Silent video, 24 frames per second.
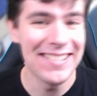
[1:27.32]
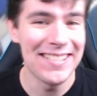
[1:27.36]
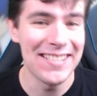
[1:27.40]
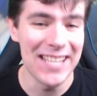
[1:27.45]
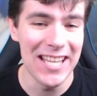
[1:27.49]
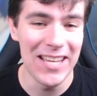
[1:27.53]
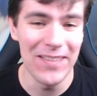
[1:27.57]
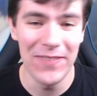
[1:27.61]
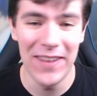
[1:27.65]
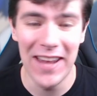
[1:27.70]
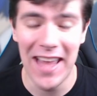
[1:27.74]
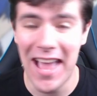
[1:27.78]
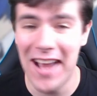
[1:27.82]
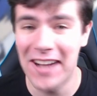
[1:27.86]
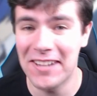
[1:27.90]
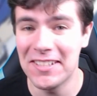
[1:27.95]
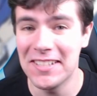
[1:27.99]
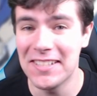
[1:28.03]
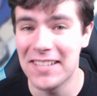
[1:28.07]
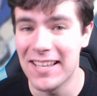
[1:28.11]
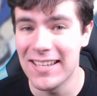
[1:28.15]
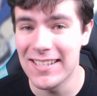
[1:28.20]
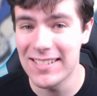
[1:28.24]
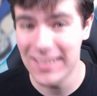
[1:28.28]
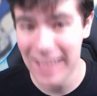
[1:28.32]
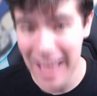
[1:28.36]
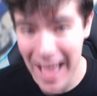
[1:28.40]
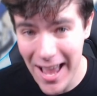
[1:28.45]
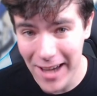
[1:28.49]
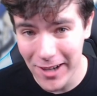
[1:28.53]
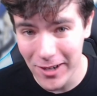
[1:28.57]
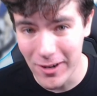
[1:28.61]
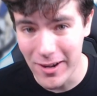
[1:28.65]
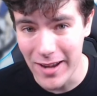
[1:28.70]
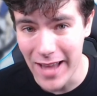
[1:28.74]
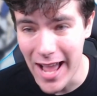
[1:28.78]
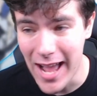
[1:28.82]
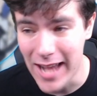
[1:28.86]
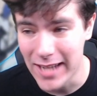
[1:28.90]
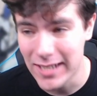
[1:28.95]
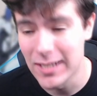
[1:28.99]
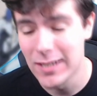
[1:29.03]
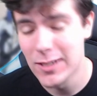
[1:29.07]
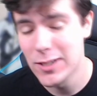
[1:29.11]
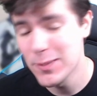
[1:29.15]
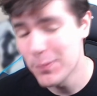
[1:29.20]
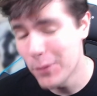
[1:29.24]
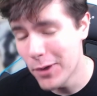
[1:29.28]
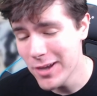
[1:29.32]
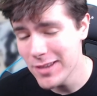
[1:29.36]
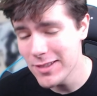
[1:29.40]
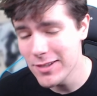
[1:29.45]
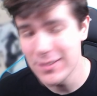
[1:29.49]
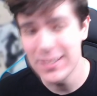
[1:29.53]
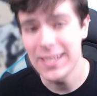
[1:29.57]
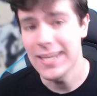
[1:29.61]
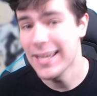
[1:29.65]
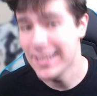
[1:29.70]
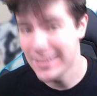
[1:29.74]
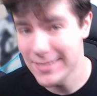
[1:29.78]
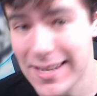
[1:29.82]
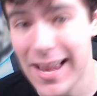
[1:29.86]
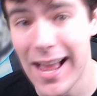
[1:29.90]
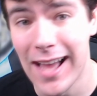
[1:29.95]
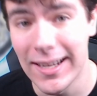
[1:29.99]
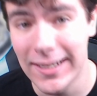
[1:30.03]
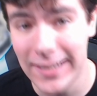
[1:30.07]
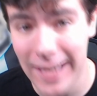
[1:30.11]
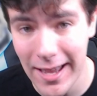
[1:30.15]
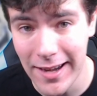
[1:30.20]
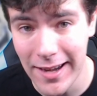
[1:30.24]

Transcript: to see if it actually does lag or not. Spoilers, it's not